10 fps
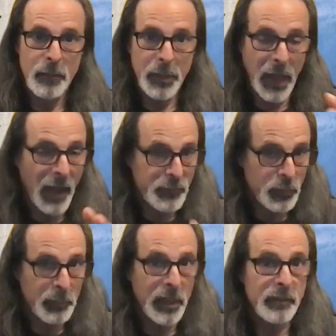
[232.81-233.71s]
But I have to
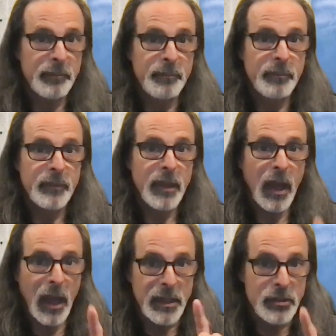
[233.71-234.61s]
admit,
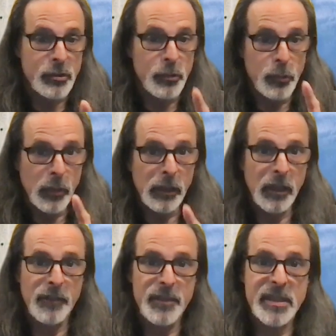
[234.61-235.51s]
I do
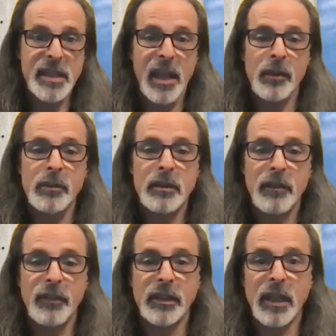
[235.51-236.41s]
love the sound
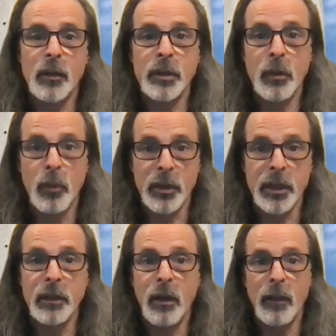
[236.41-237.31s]
of the Lowry
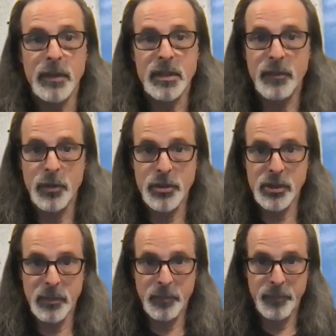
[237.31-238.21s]
organ on this version.